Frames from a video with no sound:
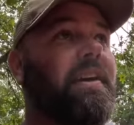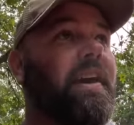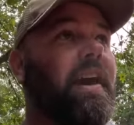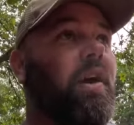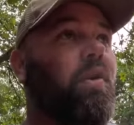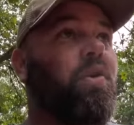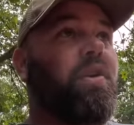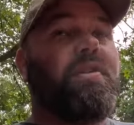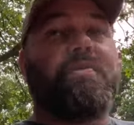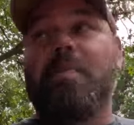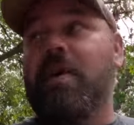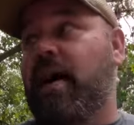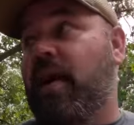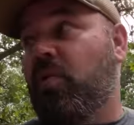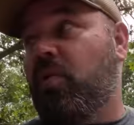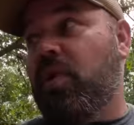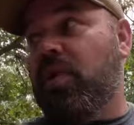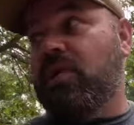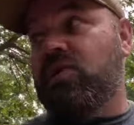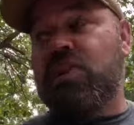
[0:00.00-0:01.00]
I
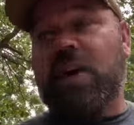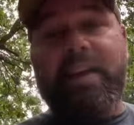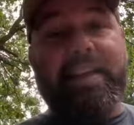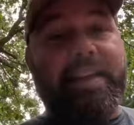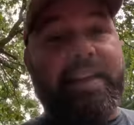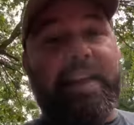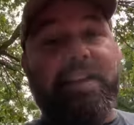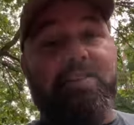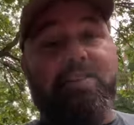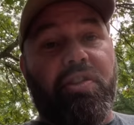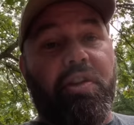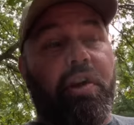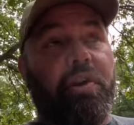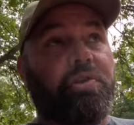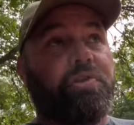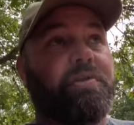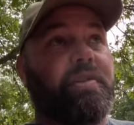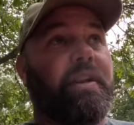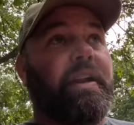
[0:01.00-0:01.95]
want to try to catch those.